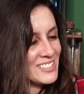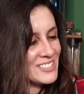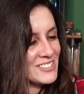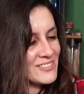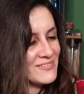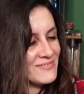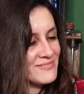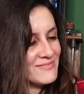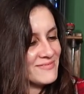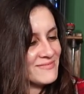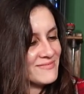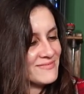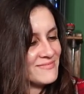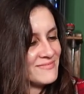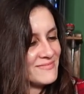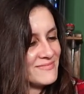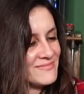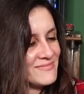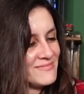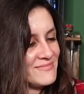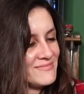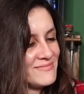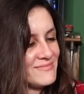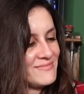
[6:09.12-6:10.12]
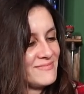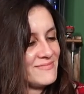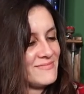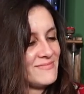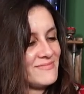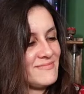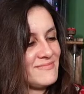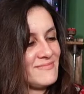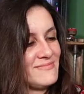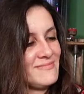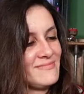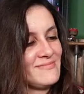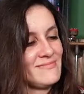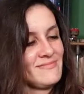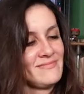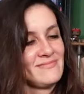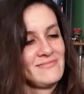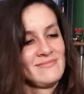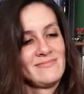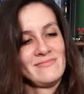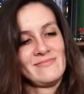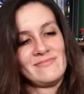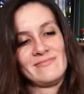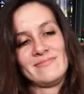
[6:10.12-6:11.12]

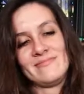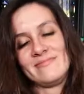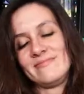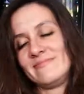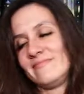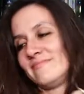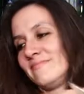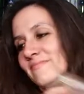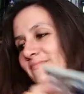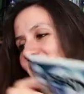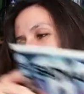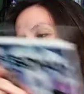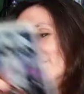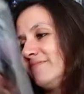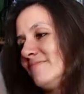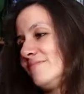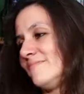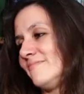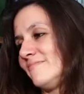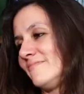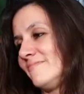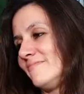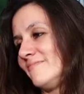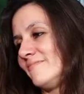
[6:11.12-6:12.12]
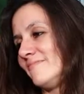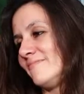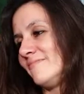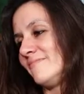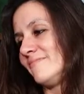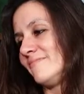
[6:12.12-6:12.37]
(not speaking)